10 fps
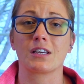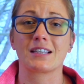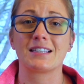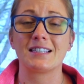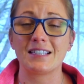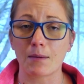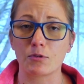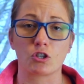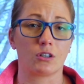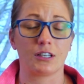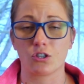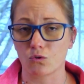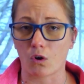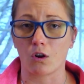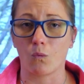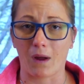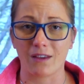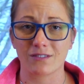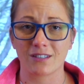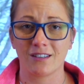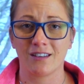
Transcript: exceptionally strong waves.